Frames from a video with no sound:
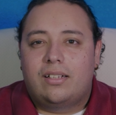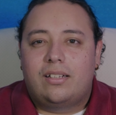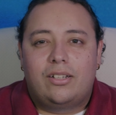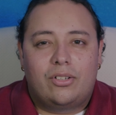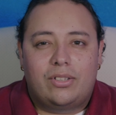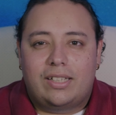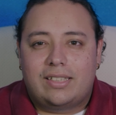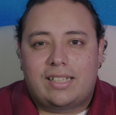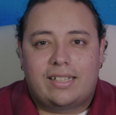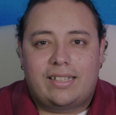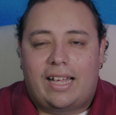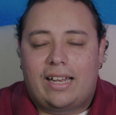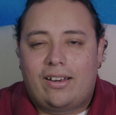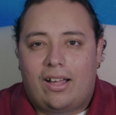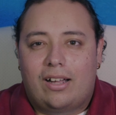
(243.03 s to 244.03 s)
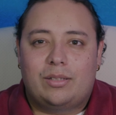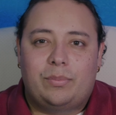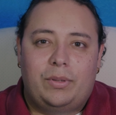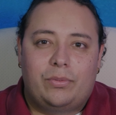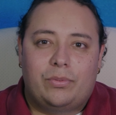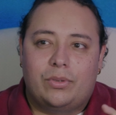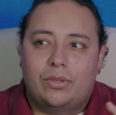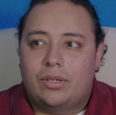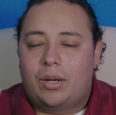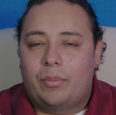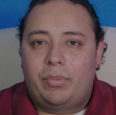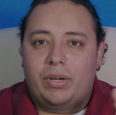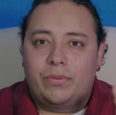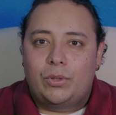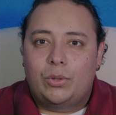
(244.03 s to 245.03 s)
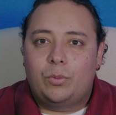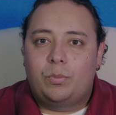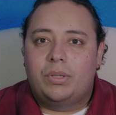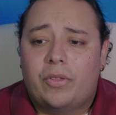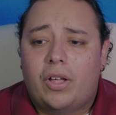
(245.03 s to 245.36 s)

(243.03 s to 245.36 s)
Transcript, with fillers: Little things like that knocked me for a bit of a loop.